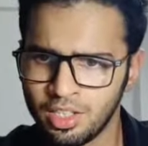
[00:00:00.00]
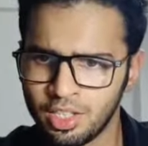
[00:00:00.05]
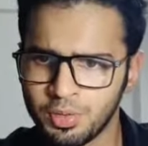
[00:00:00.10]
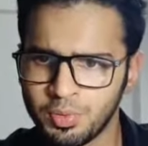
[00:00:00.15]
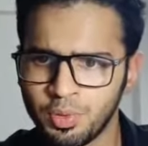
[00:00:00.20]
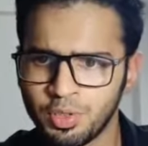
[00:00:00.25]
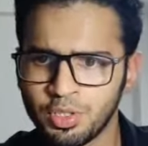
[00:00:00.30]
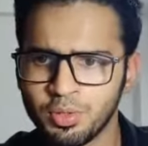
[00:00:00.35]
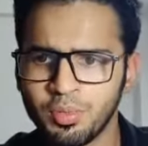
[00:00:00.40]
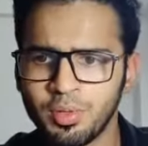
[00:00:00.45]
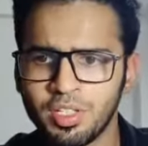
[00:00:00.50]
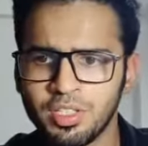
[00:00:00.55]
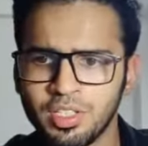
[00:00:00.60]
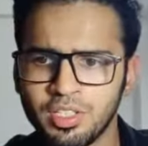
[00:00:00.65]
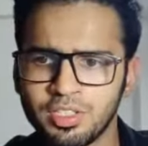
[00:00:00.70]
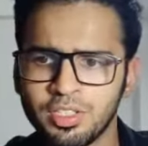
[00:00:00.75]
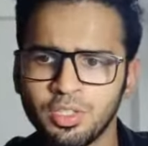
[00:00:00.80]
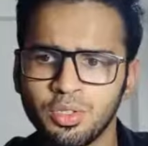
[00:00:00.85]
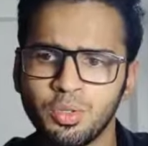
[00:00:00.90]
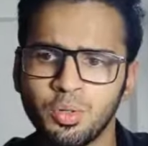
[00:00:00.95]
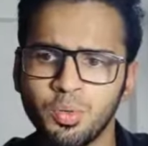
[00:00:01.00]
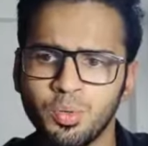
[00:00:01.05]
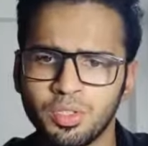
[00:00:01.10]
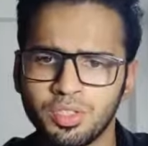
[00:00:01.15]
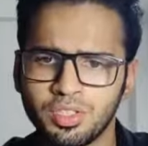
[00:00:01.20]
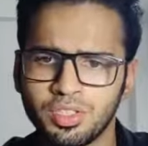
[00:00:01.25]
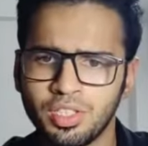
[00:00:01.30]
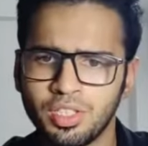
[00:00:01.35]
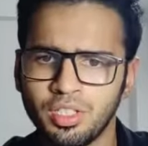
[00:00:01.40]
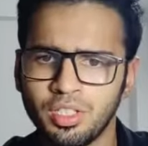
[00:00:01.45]
responsible agency to
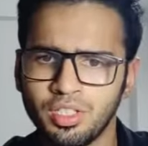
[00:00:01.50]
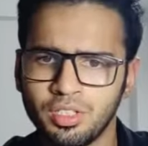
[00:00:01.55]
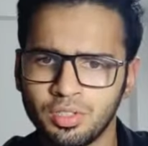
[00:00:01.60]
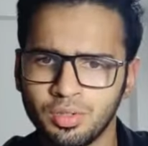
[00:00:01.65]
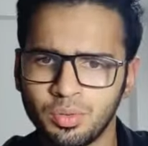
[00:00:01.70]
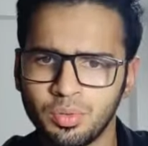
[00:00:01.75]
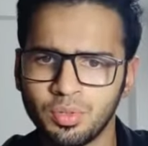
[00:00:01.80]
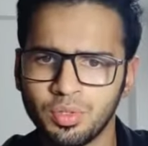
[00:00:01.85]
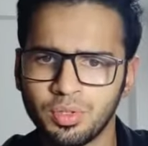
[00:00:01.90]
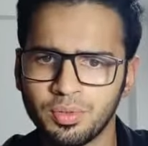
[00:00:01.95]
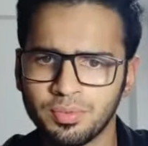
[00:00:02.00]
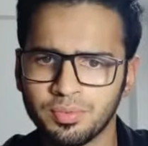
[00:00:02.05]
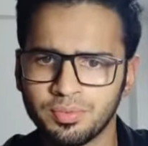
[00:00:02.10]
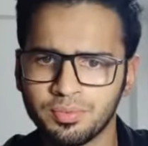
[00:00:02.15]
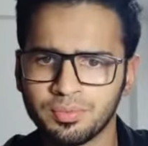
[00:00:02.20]
oversee this route.